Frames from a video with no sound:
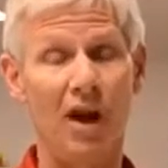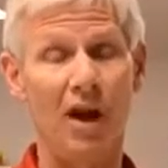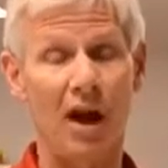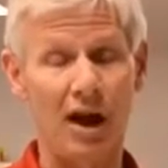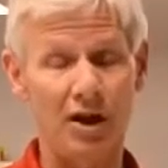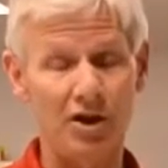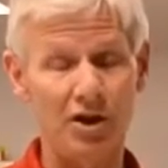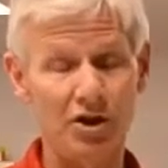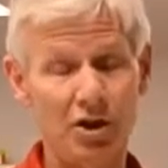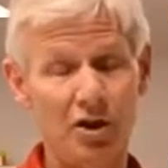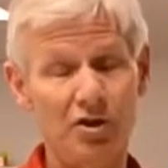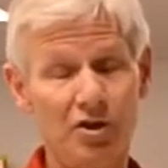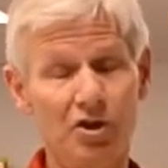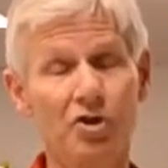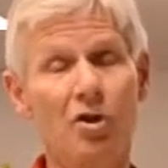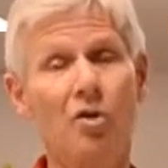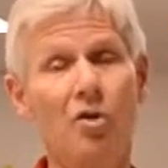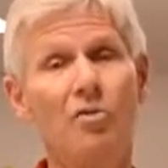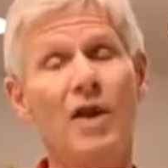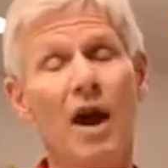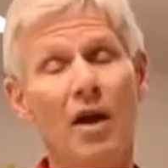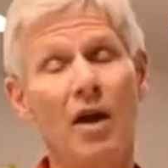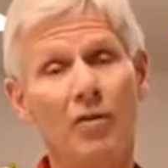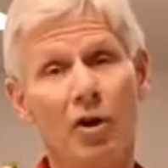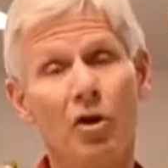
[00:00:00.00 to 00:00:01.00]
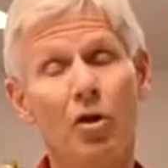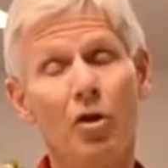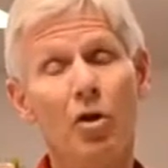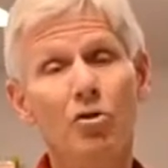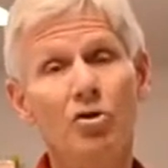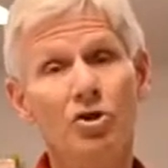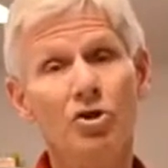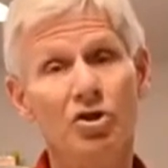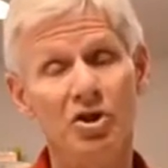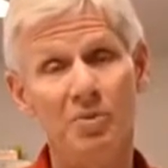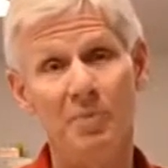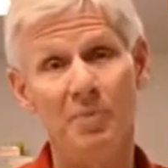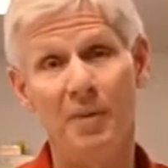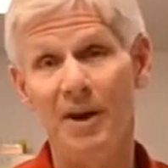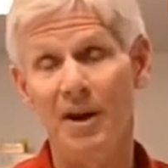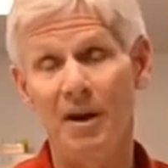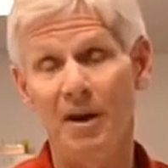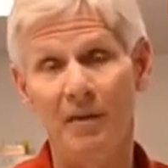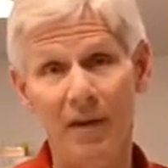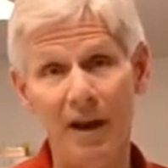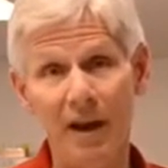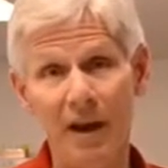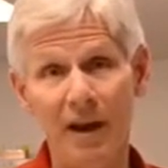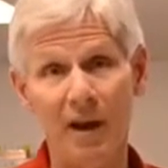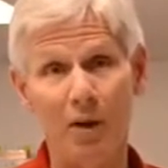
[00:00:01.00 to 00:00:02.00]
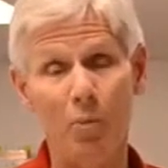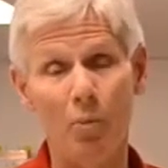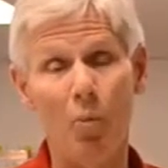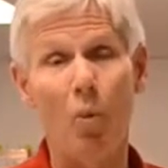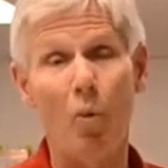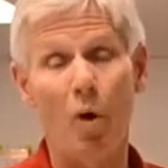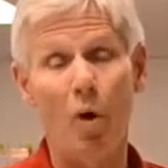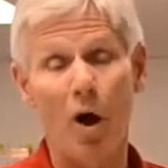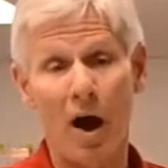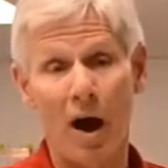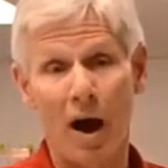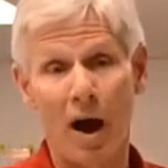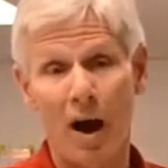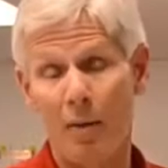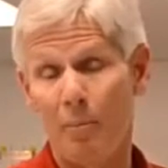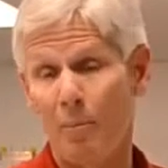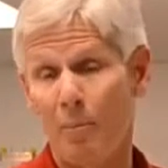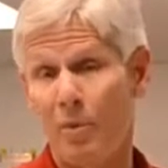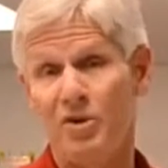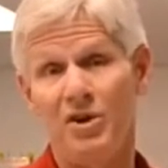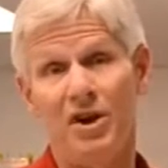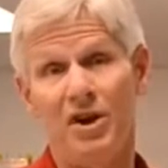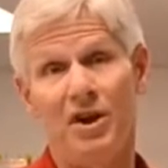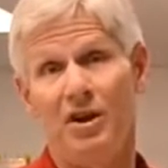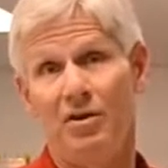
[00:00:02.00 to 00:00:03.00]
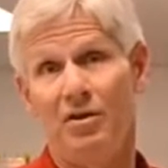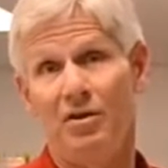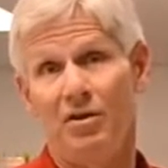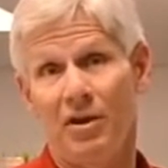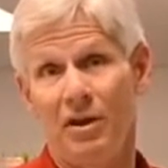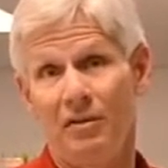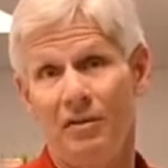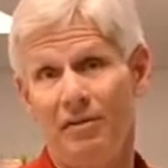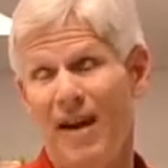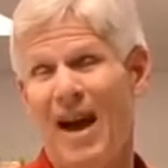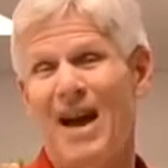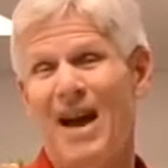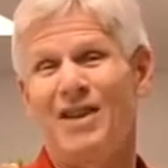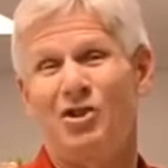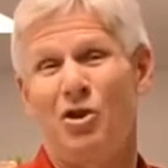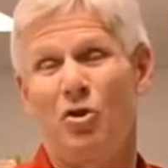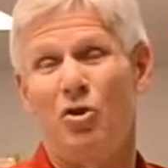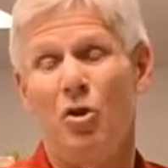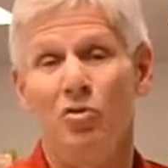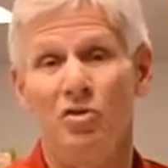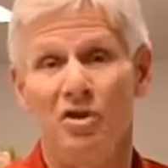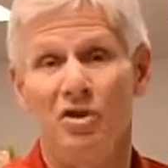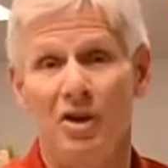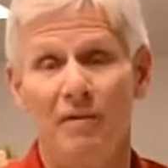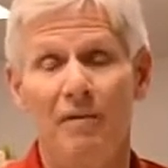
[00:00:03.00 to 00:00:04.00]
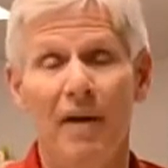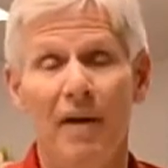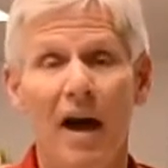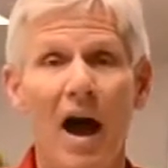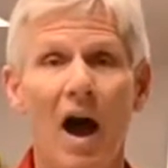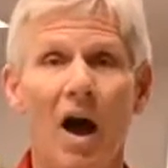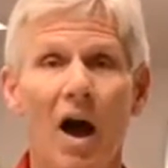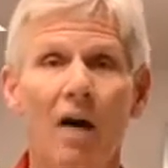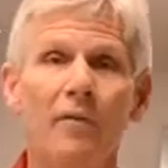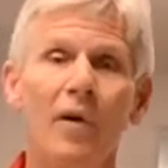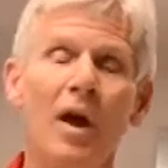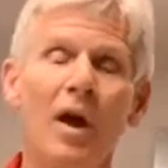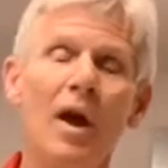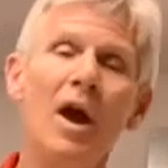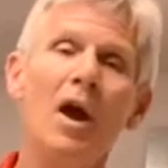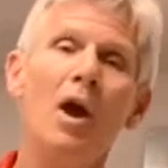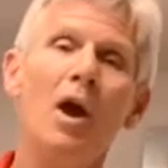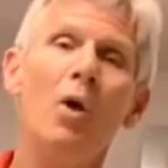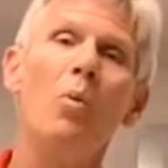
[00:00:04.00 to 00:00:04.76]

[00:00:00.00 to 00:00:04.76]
uh, slow down the closure speed of any uh, particularly fast closing valve,